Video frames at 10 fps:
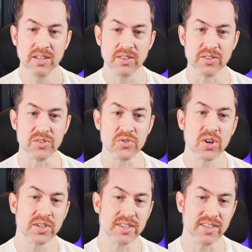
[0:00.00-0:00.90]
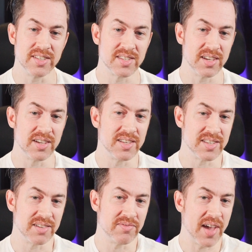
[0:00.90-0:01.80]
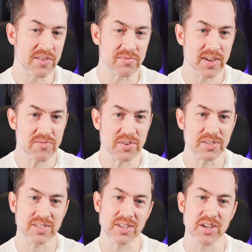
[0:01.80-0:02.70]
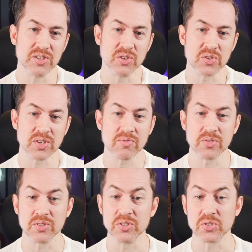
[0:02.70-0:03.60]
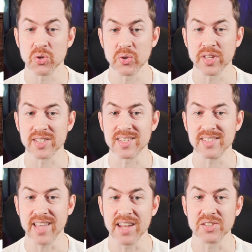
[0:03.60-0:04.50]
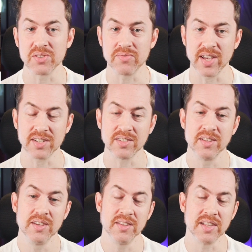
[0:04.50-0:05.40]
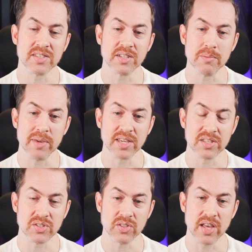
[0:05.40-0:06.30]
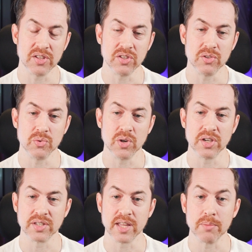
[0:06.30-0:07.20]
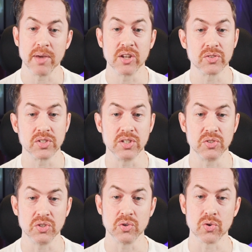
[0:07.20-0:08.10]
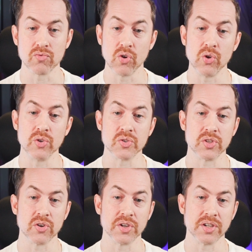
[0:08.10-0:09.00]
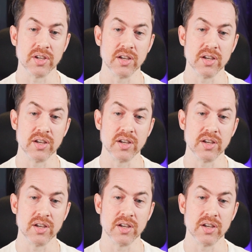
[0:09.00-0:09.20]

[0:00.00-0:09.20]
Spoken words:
The Drunk is a fan favorite. You'll suffer the Disorient status effect. That's going to make it so that you get a penalty to your rolls during